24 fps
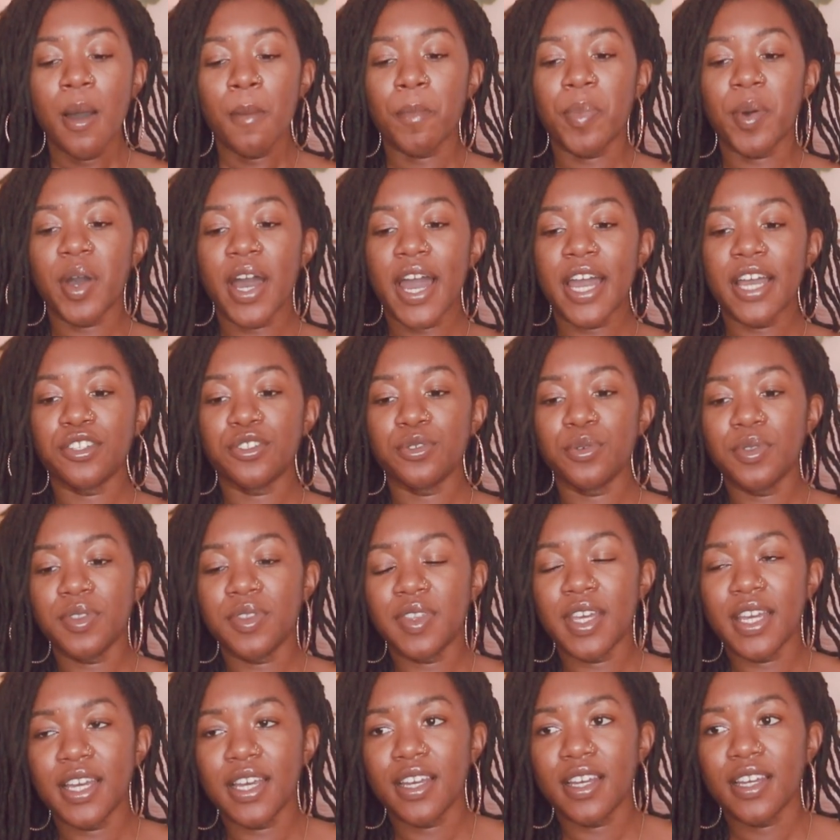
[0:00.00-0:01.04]
But I do
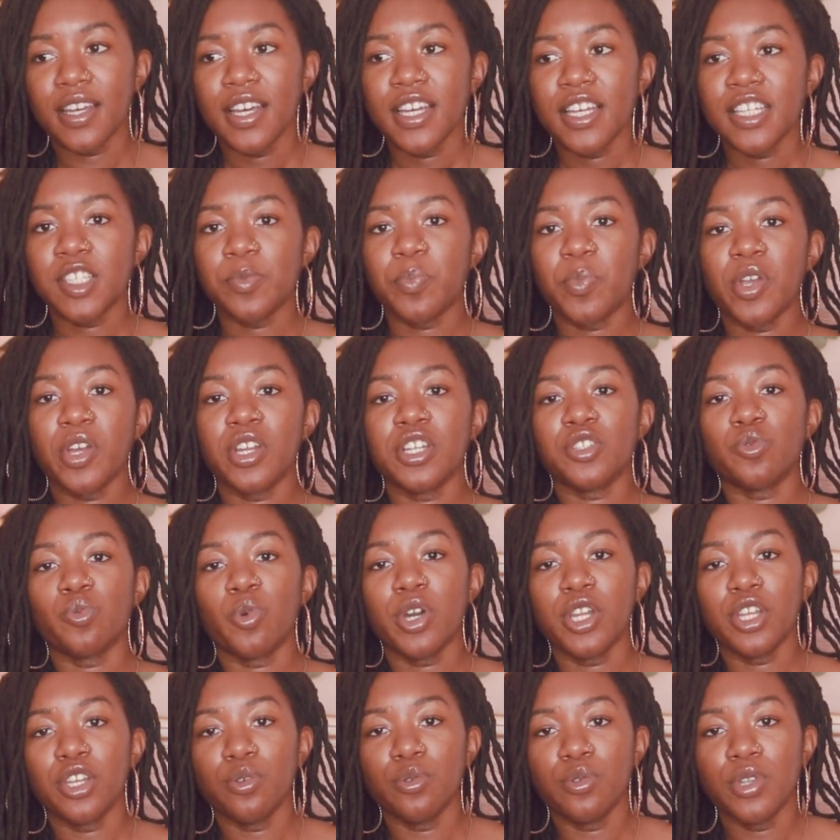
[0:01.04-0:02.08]
think Spirit is
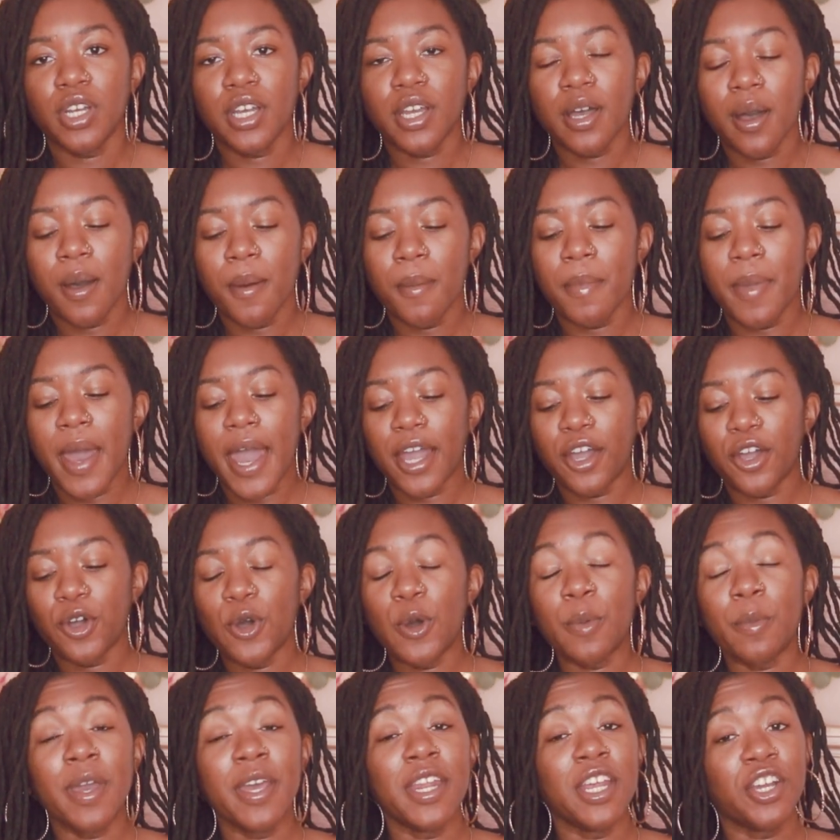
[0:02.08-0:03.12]
wanting you to come back
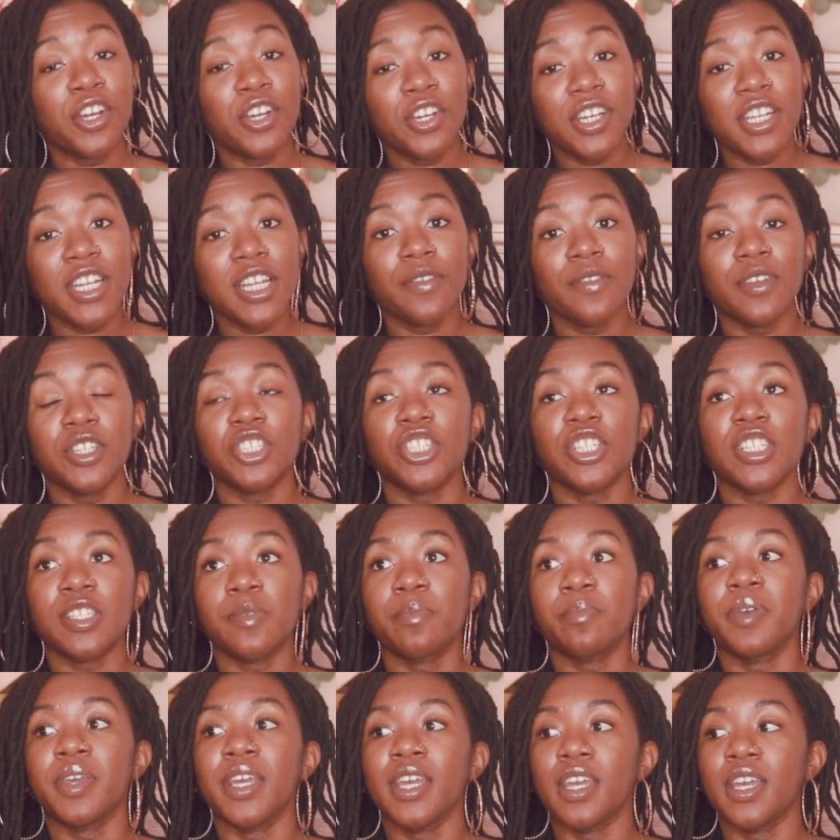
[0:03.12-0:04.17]
home, and it could even
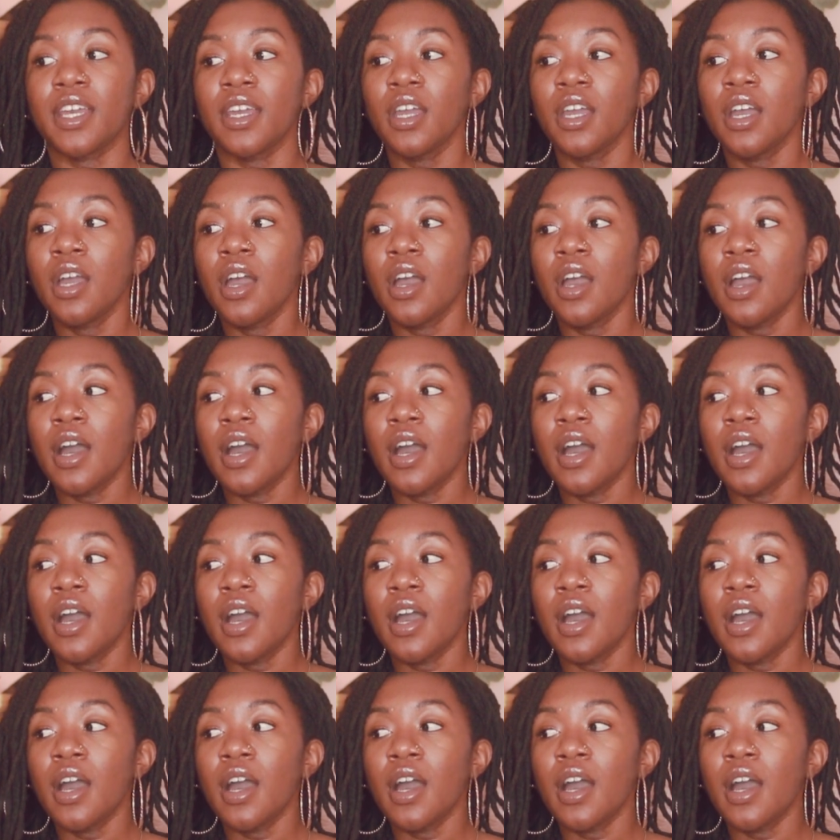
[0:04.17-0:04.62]
just be